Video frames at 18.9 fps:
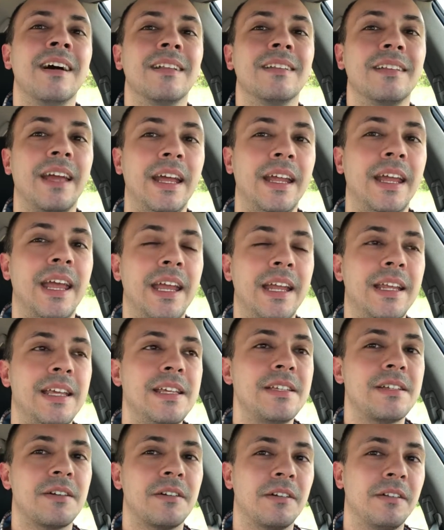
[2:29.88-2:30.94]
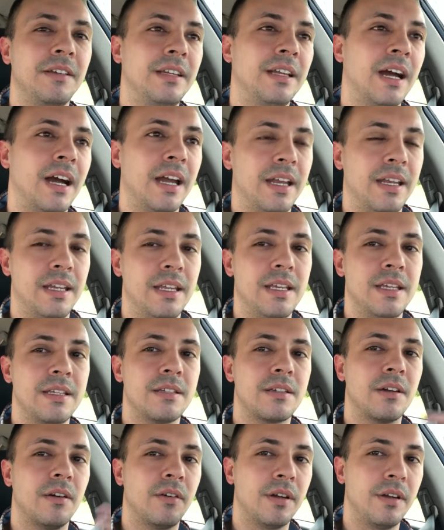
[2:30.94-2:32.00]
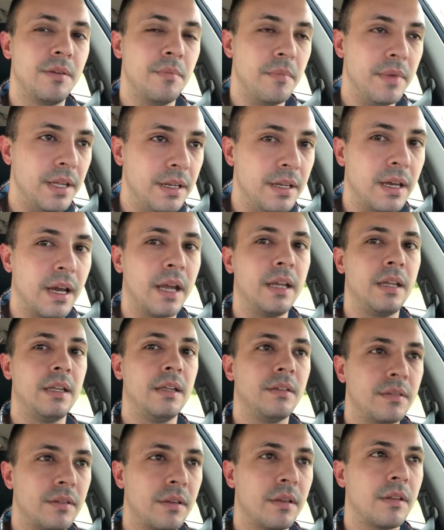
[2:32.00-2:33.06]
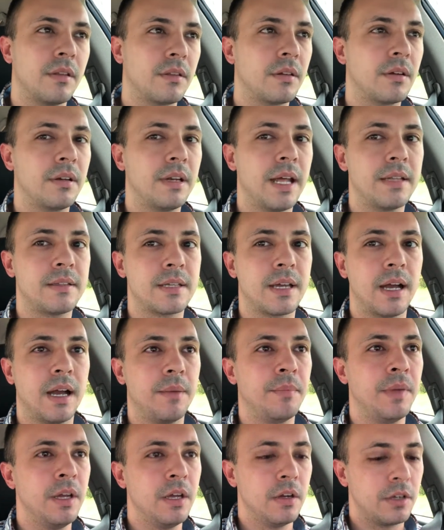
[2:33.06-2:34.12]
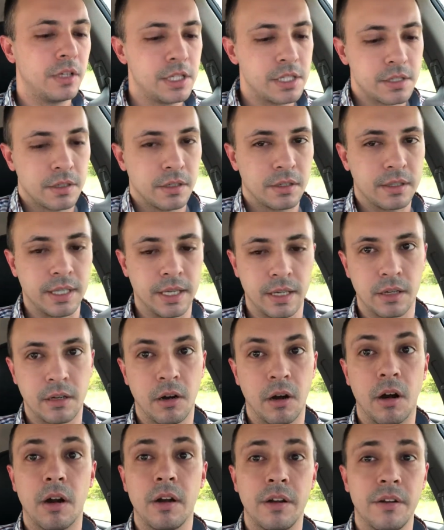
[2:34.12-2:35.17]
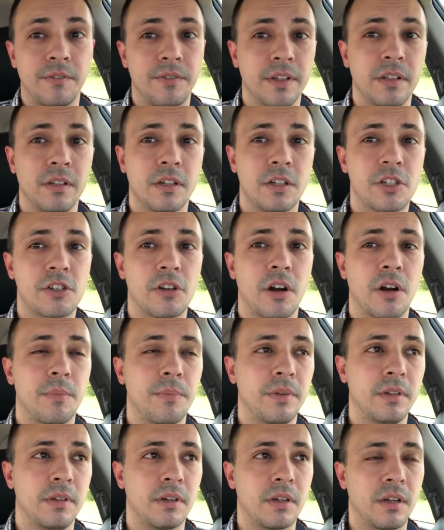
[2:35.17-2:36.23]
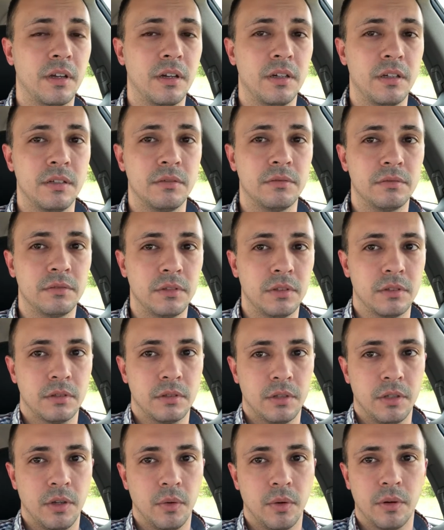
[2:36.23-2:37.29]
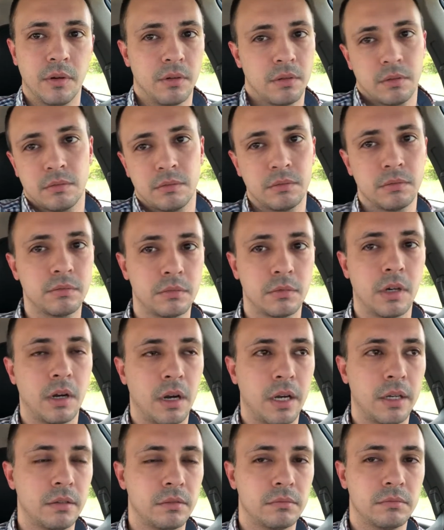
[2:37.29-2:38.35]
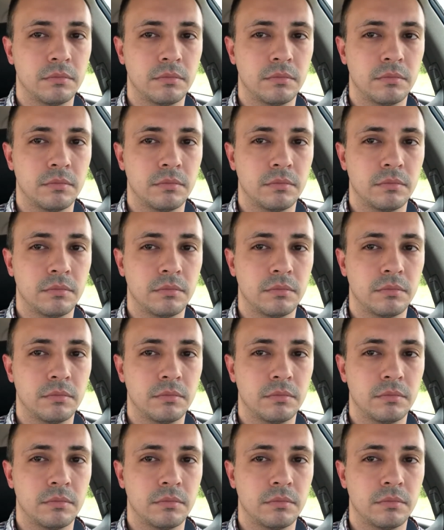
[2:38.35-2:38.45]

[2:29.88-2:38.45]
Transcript: 80s, early 90s, going to mid 90s. During that time, you just looked at a card, and if it looked sharp, it looked good, you were all right.